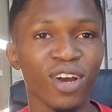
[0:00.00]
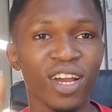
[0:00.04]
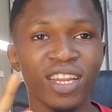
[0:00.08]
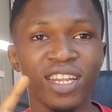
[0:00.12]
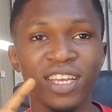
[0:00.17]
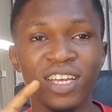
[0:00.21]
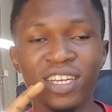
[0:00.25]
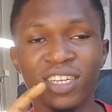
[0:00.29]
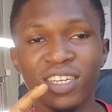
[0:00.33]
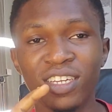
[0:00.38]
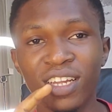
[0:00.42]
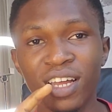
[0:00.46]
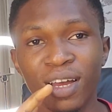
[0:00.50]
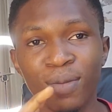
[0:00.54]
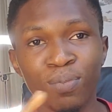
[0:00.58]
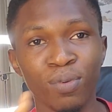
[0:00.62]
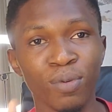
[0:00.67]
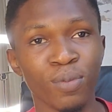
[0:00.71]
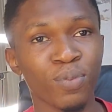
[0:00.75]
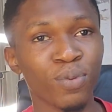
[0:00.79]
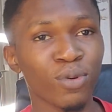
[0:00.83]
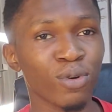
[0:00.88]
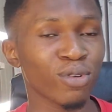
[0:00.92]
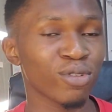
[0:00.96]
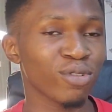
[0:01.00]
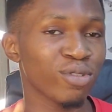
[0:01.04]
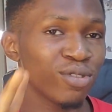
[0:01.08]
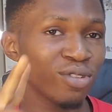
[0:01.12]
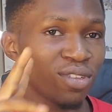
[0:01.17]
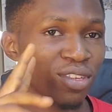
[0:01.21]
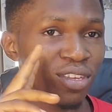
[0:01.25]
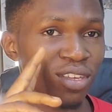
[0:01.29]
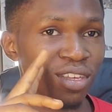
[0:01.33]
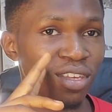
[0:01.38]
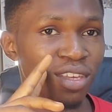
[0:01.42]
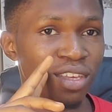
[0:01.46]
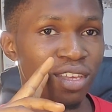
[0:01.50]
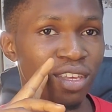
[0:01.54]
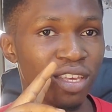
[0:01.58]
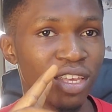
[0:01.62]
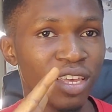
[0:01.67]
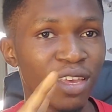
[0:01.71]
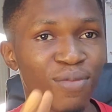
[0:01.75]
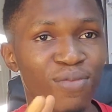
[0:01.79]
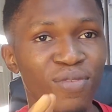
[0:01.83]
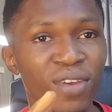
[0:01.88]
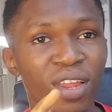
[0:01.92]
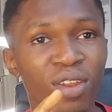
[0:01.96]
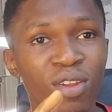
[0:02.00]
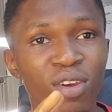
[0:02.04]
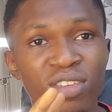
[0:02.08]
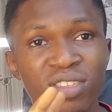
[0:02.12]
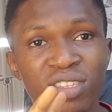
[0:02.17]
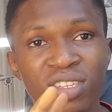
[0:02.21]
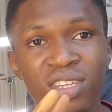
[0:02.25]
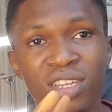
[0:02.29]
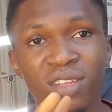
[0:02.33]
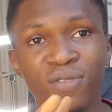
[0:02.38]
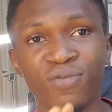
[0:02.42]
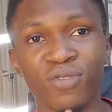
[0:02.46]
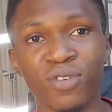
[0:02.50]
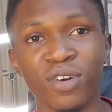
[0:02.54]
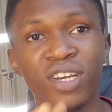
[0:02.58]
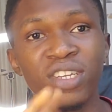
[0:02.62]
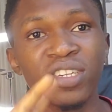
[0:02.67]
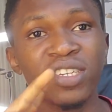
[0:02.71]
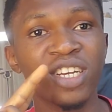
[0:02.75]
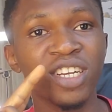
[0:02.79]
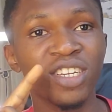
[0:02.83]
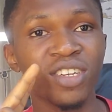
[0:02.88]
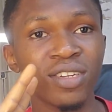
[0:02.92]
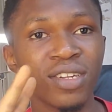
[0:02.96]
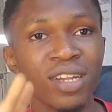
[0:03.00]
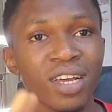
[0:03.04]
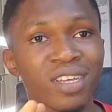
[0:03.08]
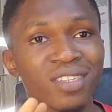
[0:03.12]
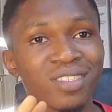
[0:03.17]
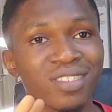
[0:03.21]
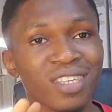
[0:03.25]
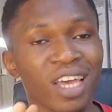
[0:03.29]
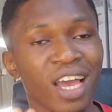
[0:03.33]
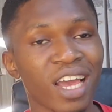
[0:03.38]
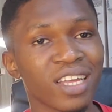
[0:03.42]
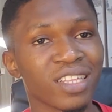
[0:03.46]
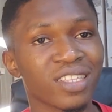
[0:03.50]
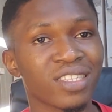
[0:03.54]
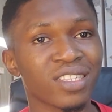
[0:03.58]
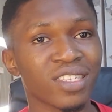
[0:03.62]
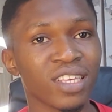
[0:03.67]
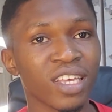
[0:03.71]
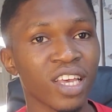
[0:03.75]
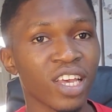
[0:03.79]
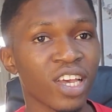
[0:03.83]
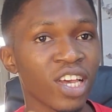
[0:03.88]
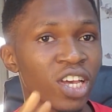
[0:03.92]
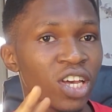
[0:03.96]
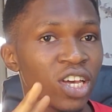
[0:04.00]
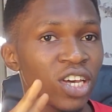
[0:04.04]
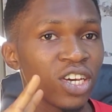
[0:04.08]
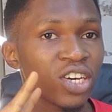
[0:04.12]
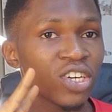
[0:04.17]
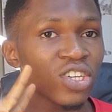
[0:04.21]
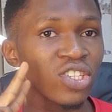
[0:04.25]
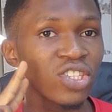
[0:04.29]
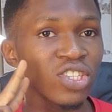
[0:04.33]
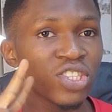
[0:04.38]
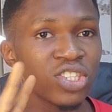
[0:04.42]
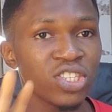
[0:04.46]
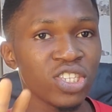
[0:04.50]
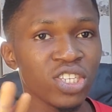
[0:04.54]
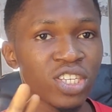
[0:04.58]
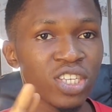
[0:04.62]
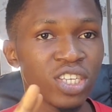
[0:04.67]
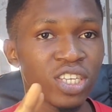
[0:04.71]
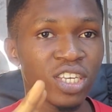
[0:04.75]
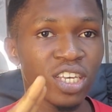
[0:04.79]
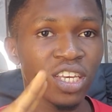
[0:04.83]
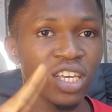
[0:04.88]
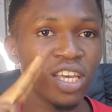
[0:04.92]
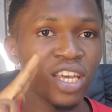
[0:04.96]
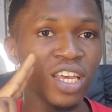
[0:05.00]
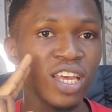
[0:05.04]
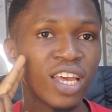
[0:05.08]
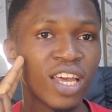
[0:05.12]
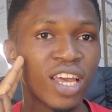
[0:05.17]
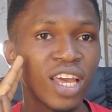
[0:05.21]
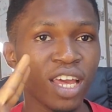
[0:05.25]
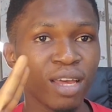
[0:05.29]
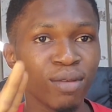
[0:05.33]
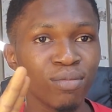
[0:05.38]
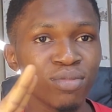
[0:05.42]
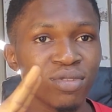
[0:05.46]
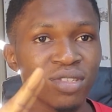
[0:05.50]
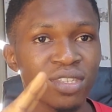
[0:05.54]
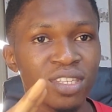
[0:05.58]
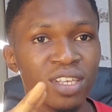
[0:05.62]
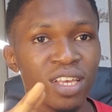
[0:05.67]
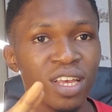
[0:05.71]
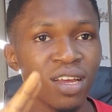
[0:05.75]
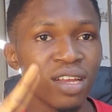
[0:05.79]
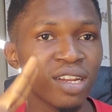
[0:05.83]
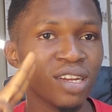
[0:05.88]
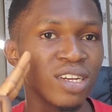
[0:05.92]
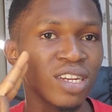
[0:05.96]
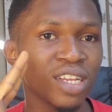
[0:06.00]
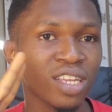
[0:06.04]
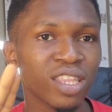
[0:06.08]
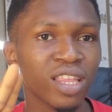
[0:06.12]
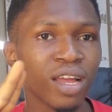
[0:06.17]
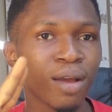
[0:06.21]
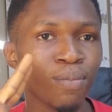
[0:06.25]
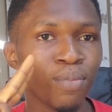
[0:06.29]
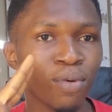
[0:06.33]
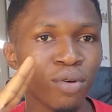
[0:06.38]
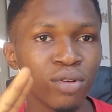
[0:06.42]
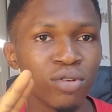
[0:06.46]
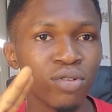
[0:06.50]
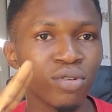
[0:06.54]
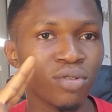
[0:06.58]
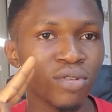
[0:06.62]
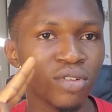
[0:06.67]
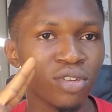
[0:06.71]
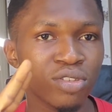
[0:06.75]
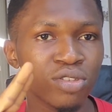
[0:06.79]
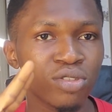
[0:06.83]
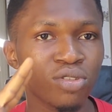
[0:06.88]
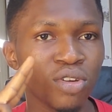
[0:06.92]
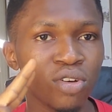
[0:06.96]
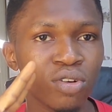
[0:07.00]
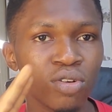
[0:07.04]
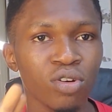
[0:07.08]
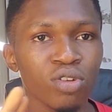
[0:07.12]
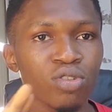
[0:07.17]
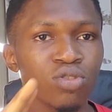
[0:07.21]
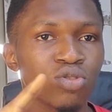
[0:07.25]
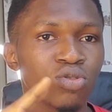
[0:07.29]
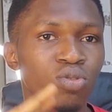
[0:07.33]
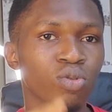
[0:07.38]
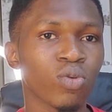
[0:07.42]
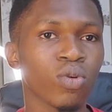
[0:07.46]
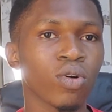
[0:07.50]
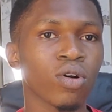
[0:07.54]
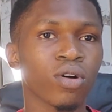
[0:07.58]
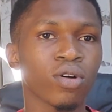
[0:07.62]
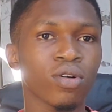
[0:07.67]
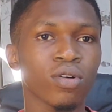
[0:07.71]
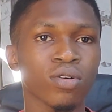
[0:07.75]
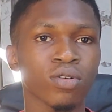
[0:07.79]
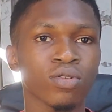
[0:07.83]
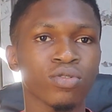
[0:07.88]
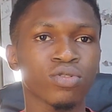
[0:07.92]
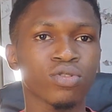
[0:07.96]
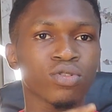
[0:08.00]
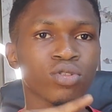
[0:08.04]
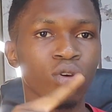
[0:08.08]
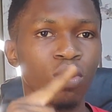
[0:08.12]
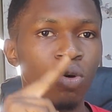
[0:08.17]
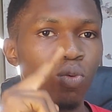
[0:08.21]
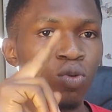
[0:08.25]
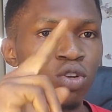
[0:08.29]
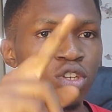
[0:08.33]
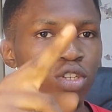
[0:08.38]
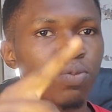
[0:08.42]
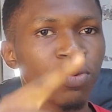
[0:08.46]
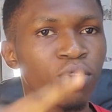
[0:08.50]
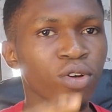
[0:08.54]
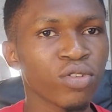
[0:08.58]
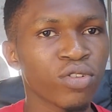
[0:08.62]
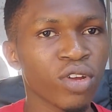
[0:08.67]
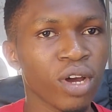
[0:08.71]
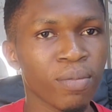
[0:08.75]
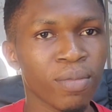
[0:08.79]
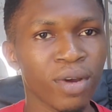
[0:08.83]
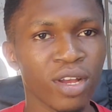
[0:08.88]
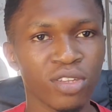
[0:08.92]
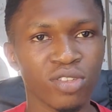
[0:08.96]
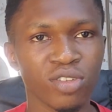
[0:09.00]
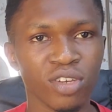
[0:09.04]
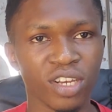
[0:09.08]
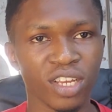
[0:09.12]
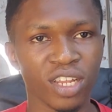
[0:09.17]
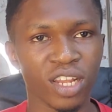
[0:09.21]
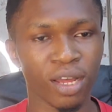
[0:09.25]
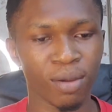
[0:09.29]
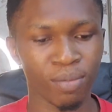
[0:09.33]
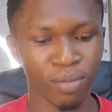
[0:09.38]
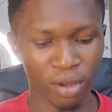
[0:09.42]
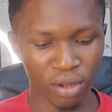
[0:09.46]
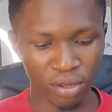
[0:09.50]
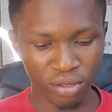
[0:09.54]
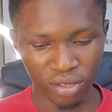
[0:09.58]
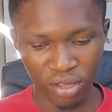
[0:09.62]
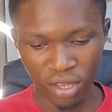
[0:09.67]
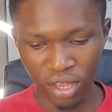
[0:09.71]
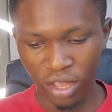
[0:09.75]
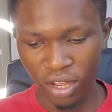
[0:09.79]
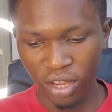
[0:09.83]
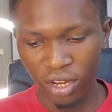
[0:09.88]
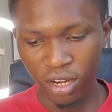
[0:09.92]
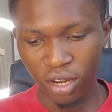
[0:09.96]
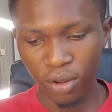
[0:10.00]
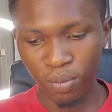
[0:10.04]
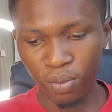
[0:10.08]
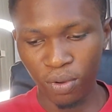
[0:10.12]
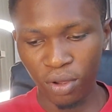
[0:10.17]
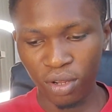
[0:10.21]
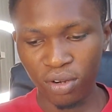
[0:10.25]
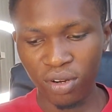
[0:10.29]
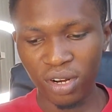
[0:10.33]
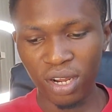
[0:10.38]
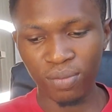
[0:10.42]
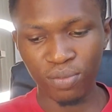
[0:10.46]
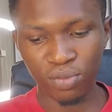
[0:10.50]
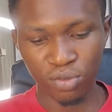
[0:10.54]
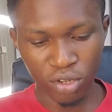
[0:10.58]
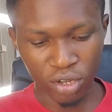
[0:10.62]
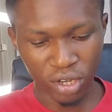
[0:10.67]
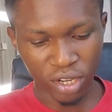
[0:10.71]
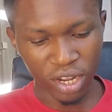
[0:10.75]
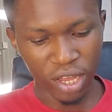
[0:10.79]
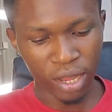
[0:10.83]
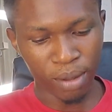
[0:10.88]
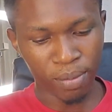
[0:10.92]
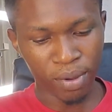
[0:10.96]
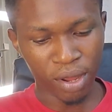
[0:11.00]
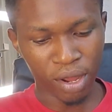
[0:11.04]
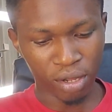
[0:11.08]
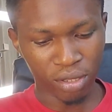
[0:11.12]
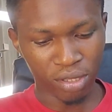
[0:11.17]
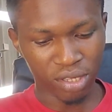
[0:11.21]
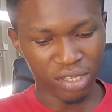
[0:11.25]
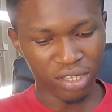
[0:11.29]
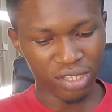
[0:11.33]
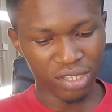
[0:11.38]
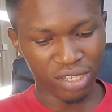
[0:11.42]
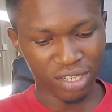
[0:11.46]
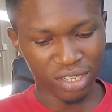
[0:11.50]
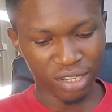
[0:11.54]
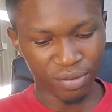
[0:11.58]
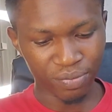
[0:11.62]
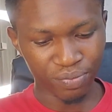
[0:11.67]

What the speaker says: educational purpose, if you are not using it for educational sites, the MTN data bundle is not going to work. So which bundle am I talking about? The bundle I'm talking about is,